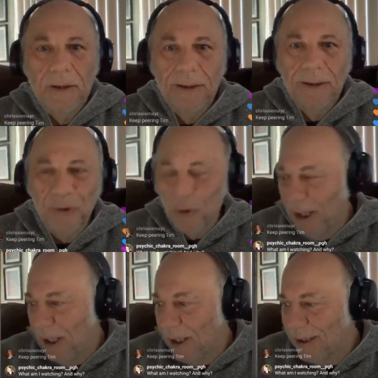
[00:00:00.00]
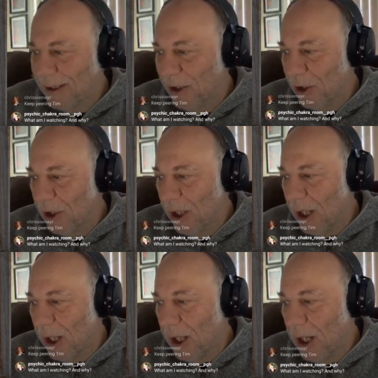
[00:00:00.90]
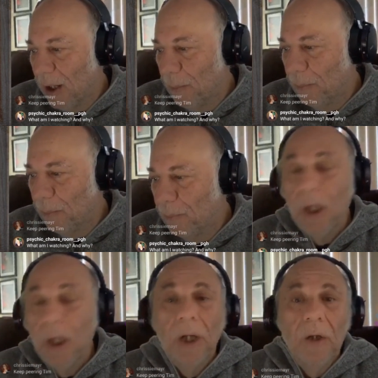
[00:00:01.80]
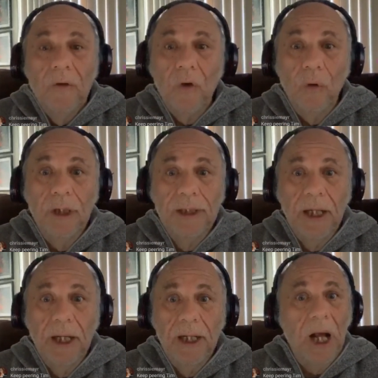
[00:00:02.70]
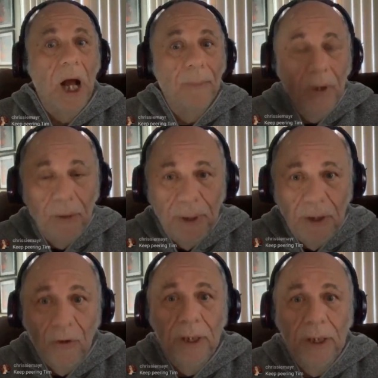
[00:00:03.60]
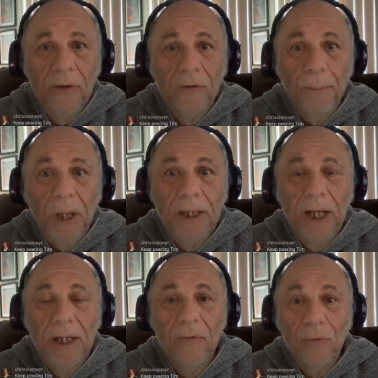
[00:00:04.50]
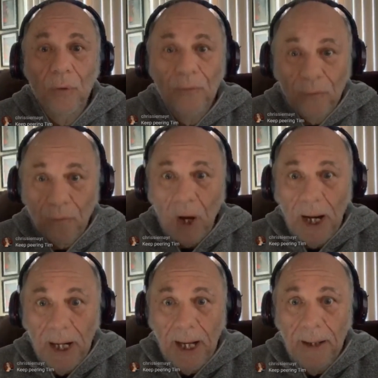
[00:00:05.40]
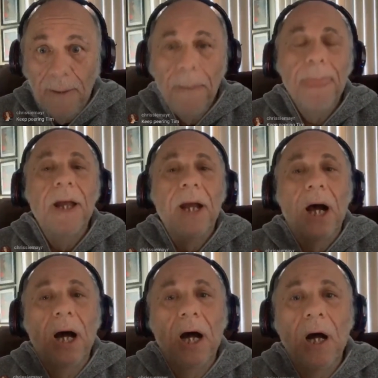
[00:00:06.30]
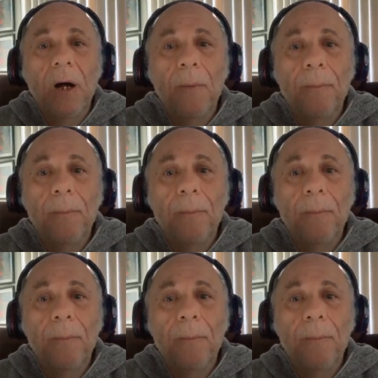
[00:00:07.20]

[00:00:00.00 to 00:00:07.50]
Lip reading: joining us here. So listen, I'm going to be doing this Monday through Friday. I